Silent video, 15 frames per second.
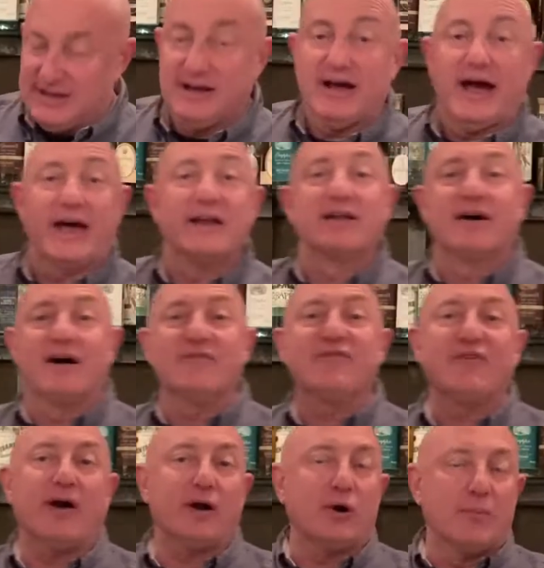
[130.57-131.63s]
And
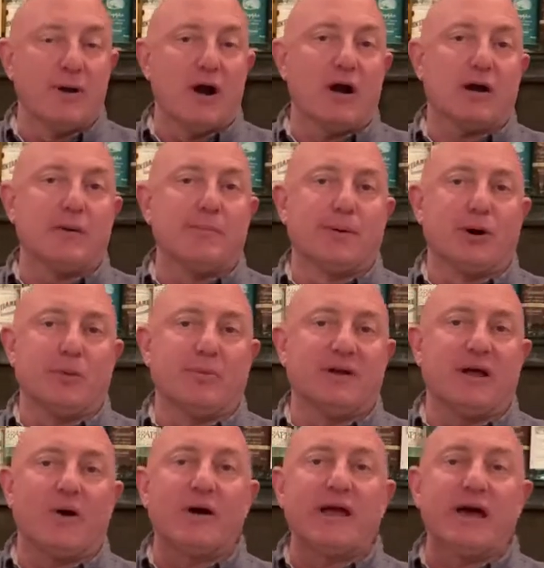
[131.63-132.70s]
Gunfighter American bourbon.
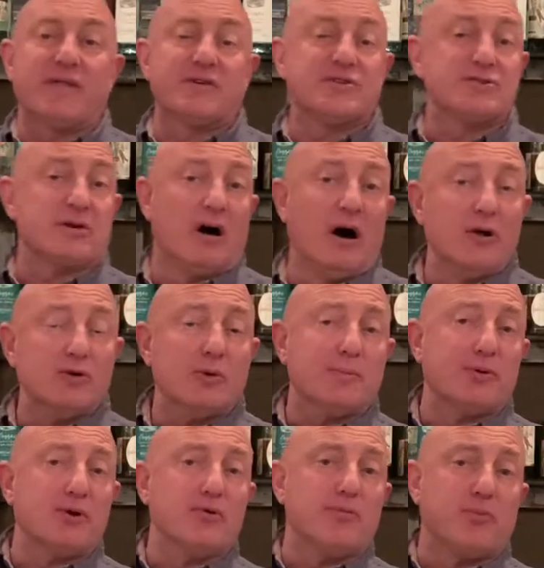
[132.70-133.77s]
Now again, this is 100
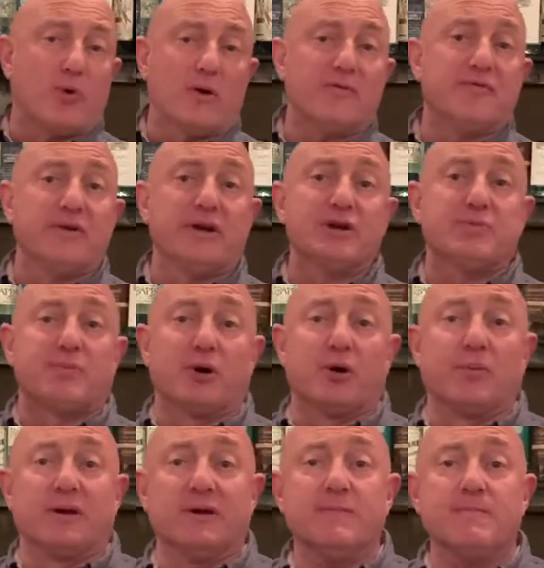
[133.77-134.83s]
proof port finish
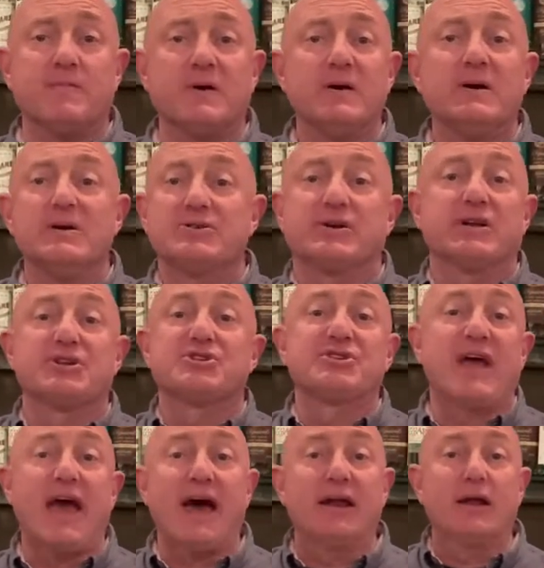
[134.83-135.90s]
bourbon. It's gonna
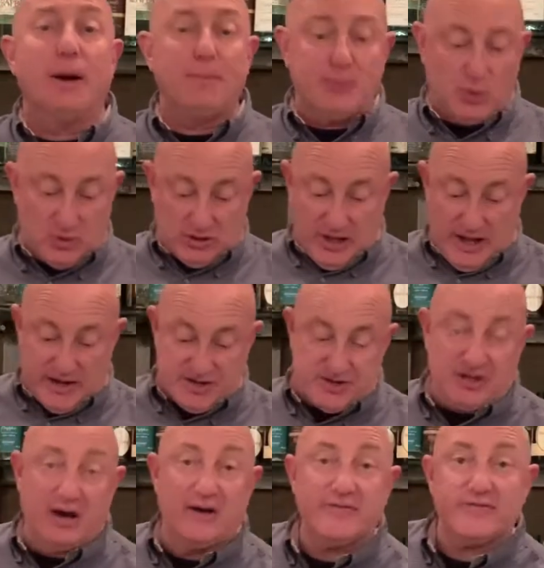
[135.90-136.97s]
stand up to a lot of
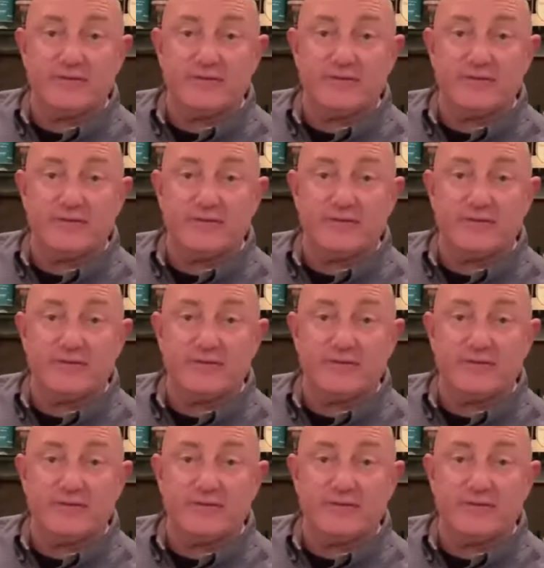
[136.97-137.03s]
stuff.